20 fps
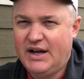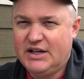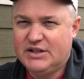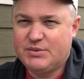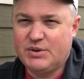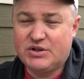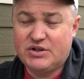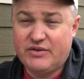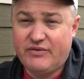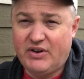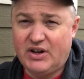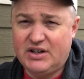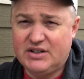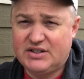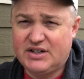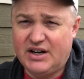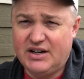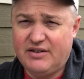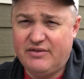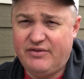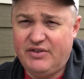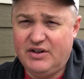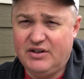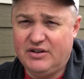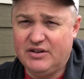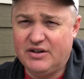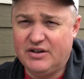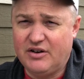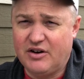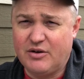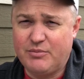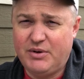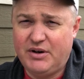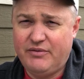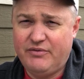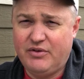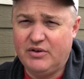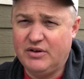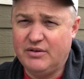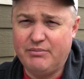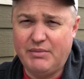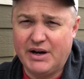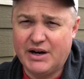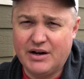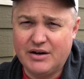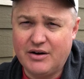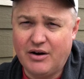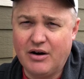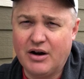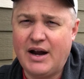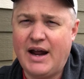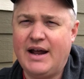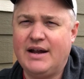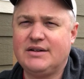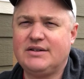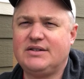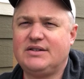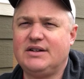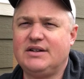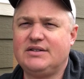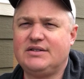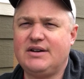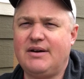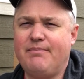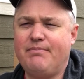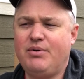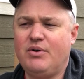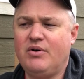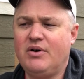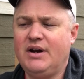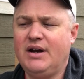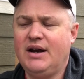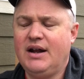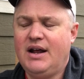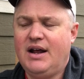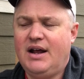especially if I decide to field an army full of Mega-Gargants at some point.